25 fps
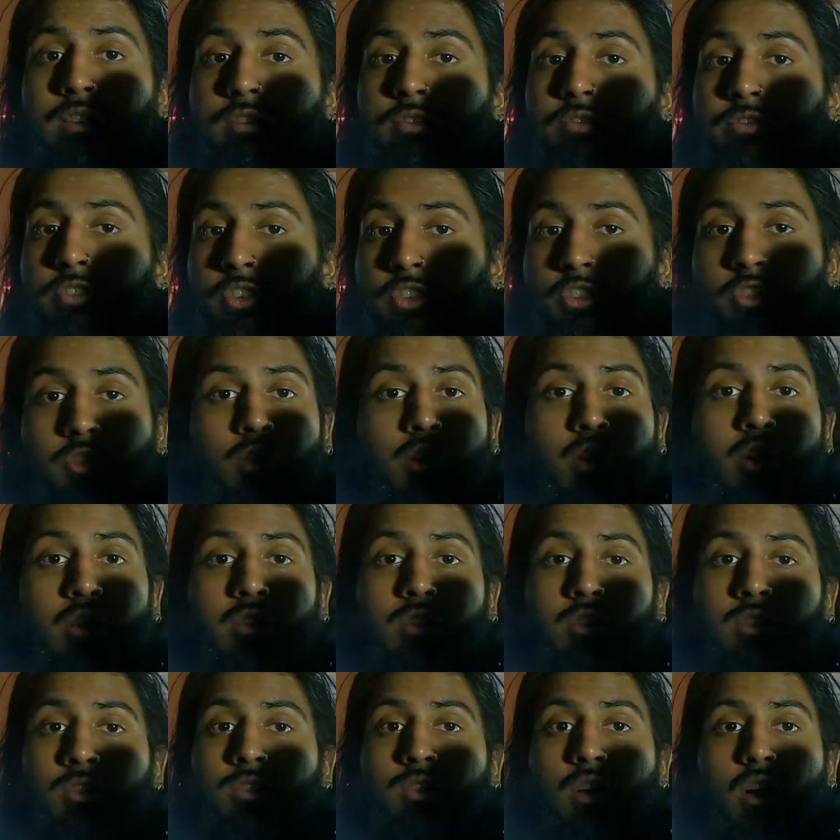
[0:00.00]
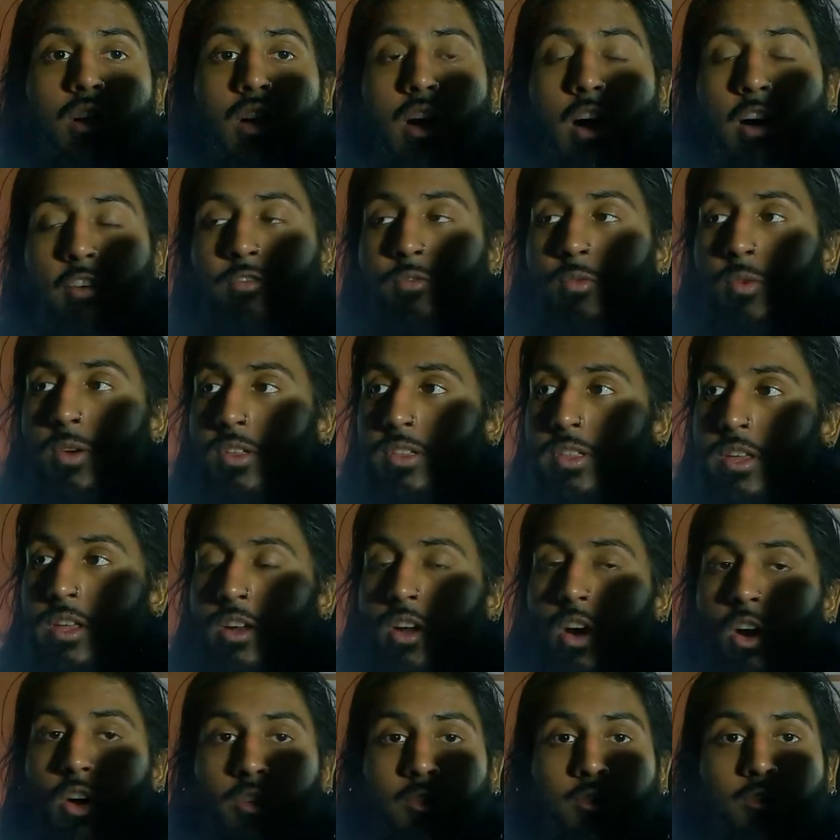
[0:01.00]
for sure to start off with. And
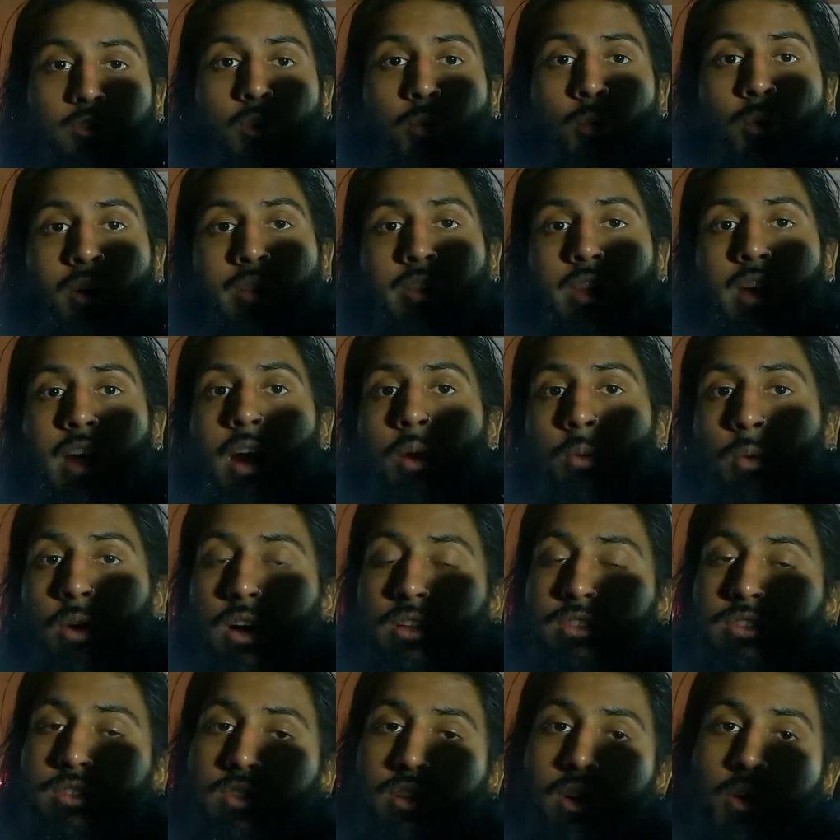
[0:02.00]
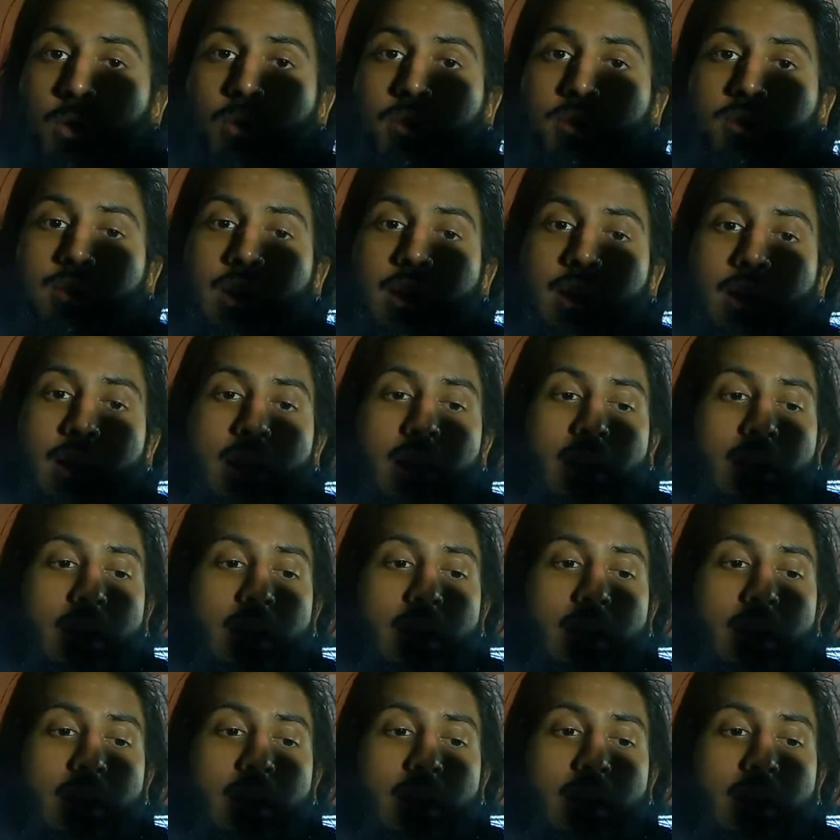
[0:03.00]
also, one thing I want to know is that